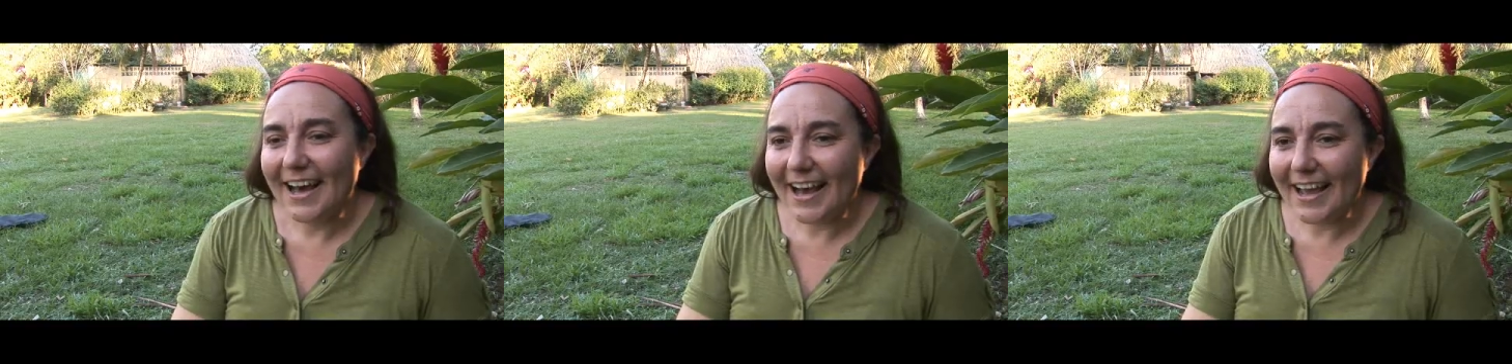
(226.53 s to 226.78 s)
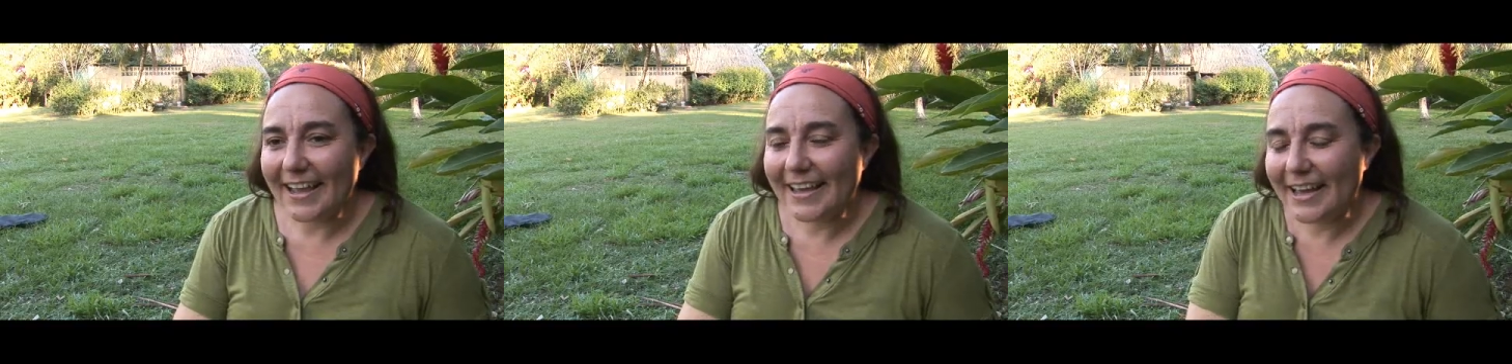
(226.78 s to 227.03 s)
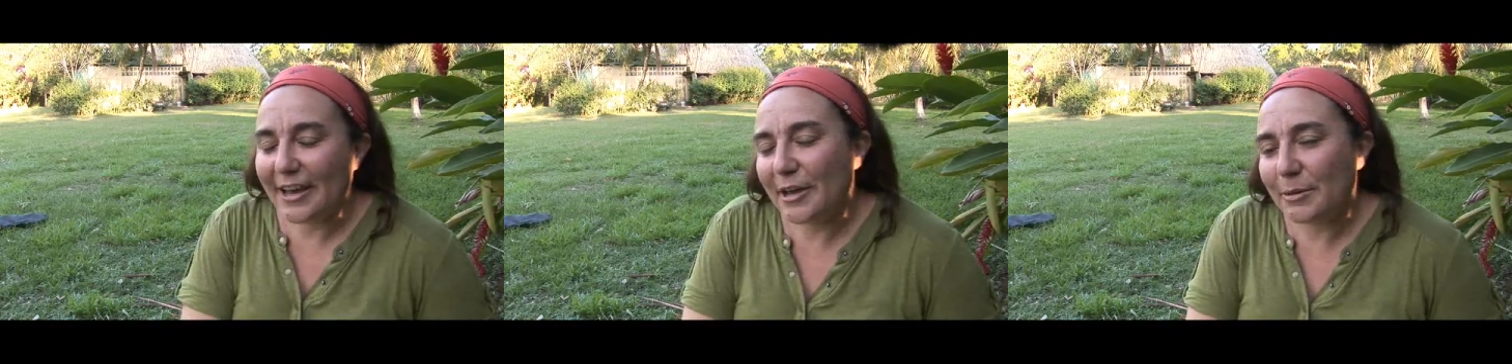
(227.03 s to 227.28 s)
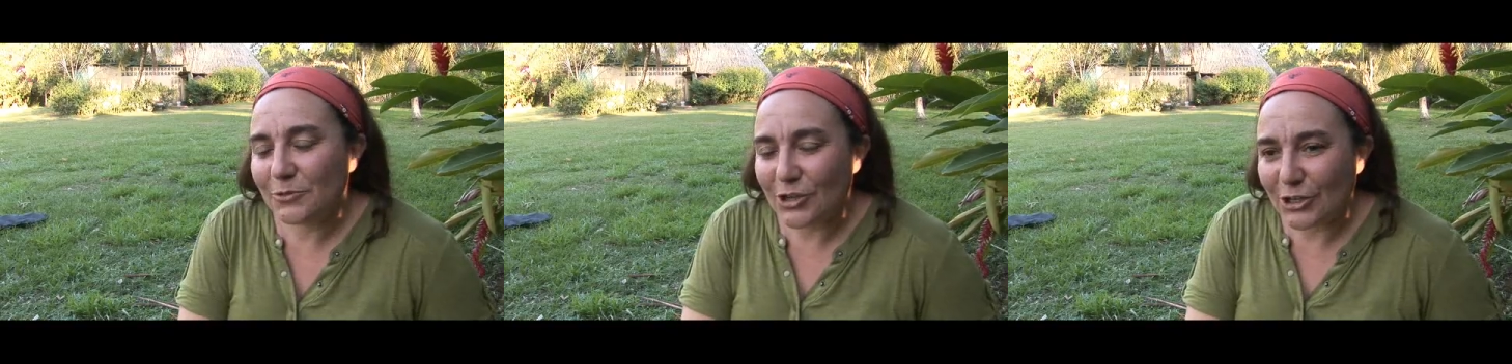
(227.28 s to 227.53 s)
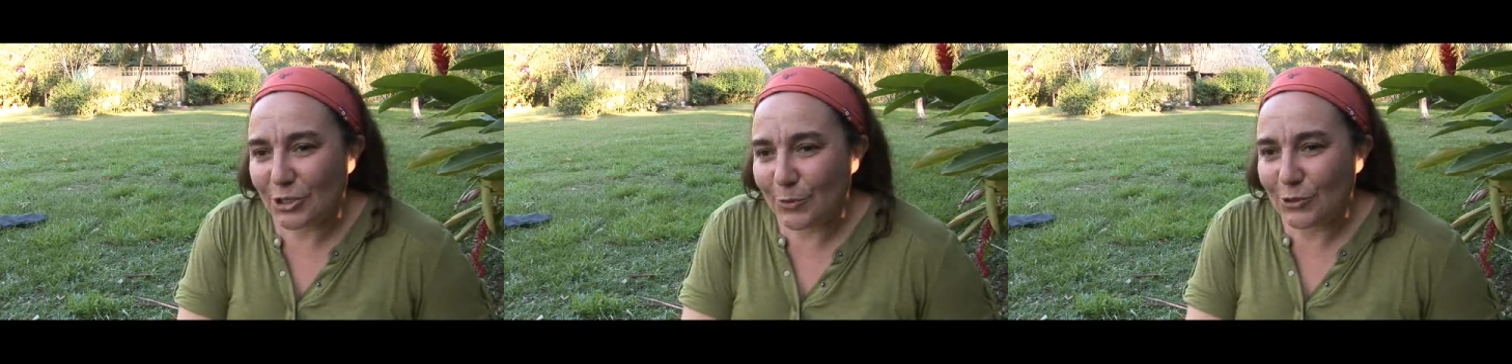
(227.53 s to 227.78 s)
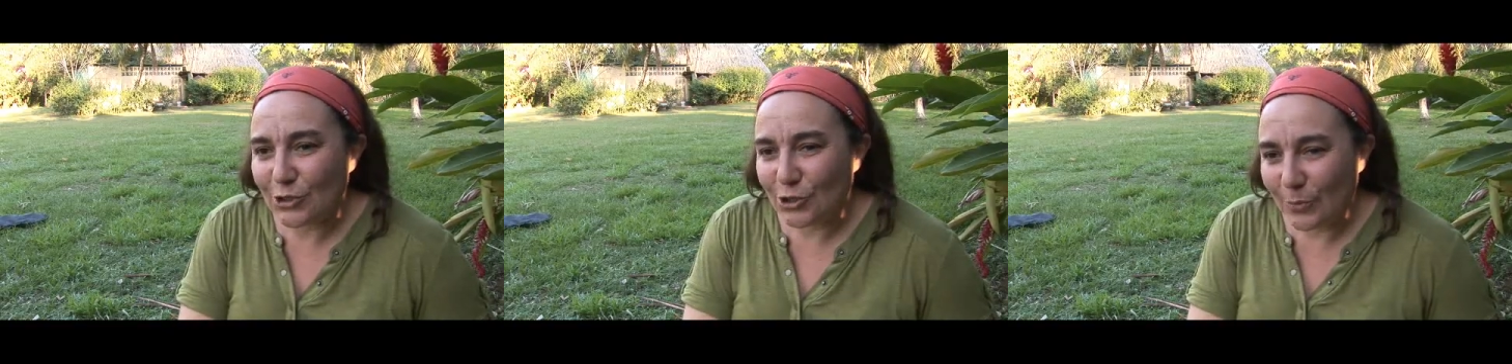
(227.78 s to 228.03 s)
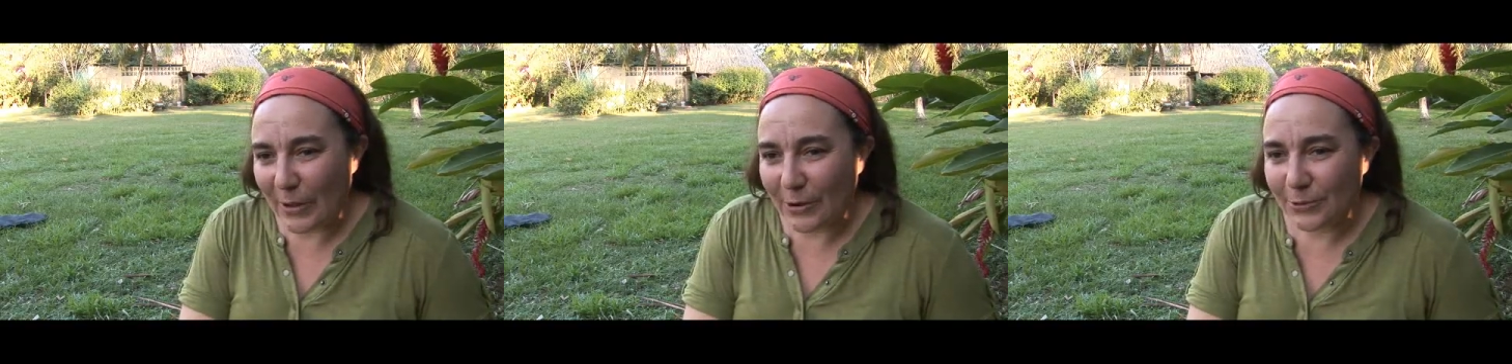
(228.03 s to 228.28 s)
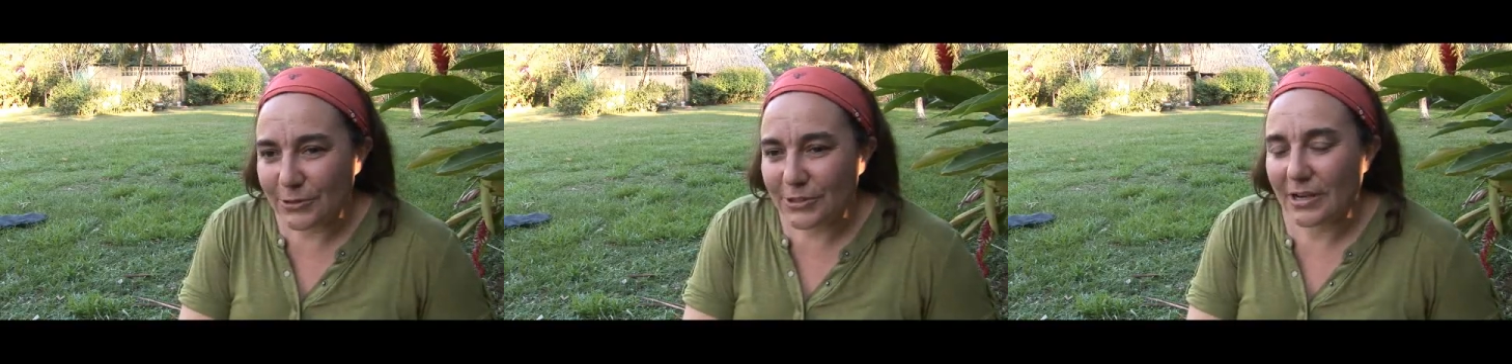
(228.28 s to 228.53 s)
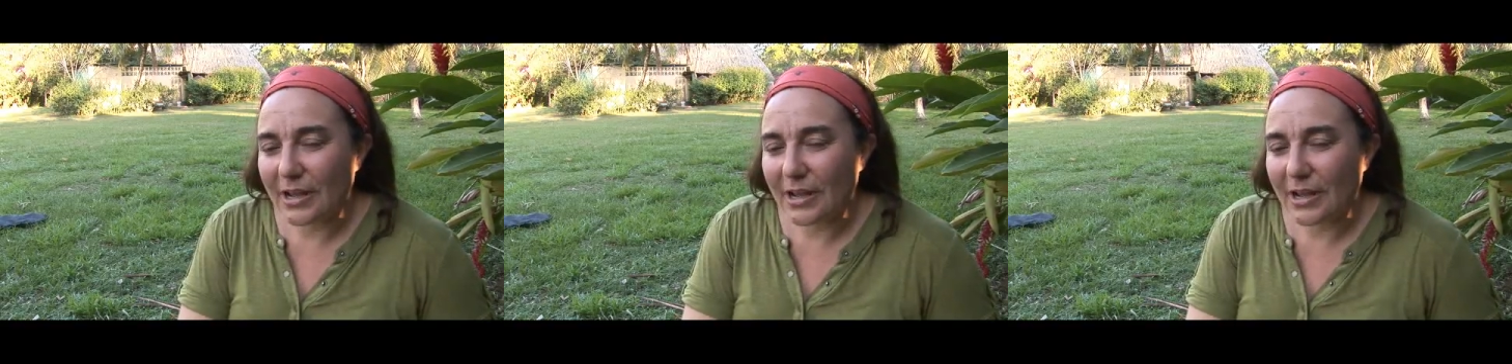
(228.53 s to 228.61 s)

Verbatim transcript: Hi, I'm Doctor Patricia Beddows.